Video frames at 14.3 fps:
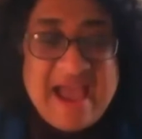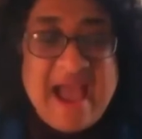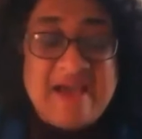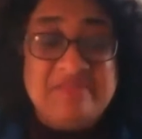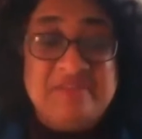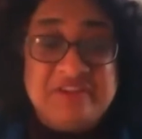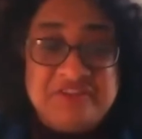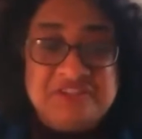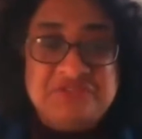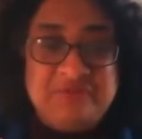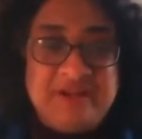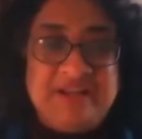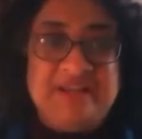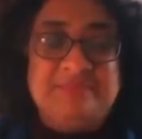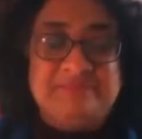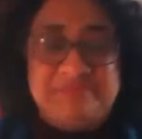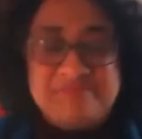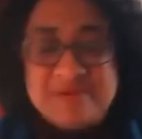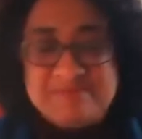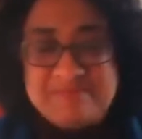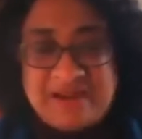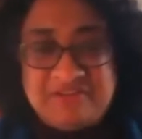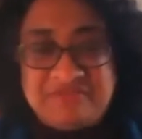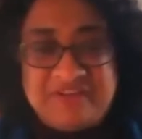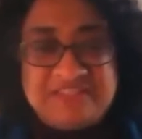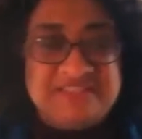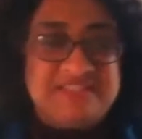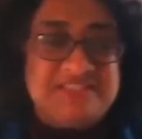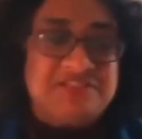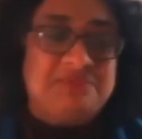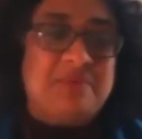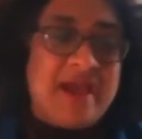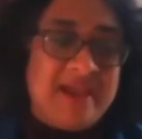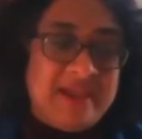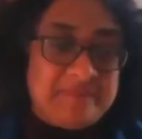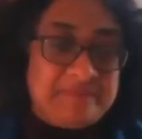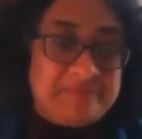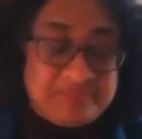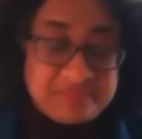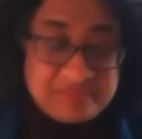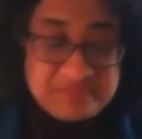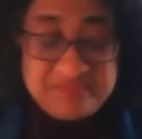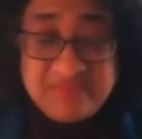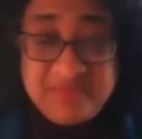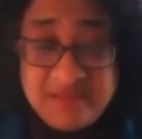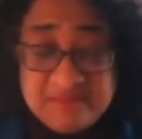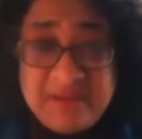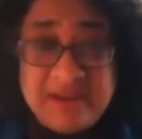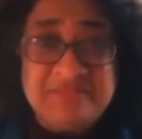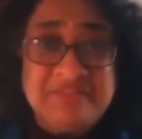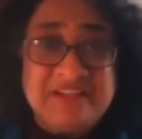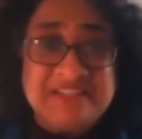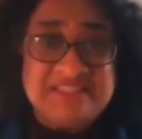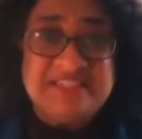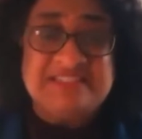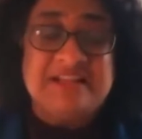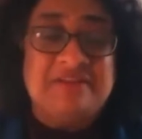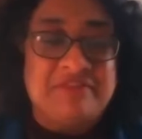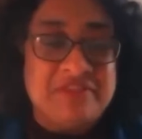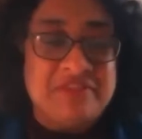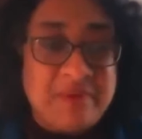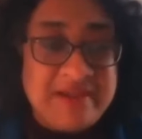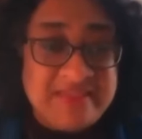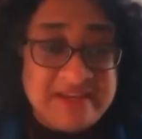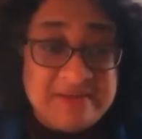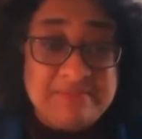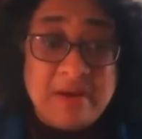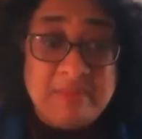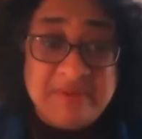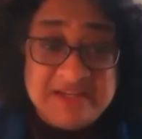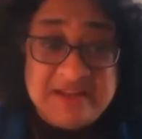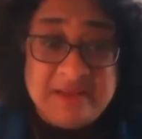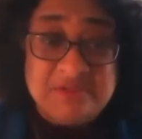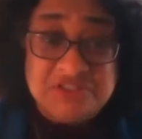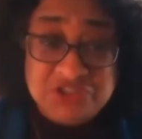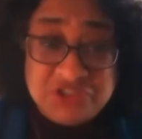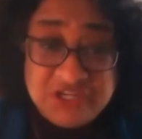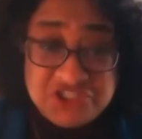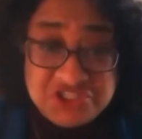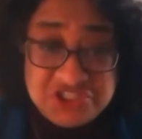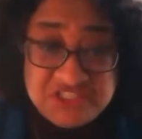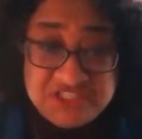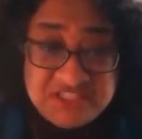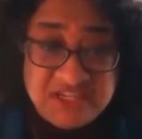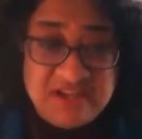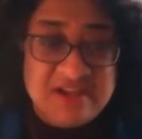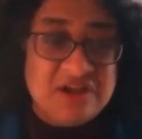And this has really manifests itself in the way that in public demonstrations,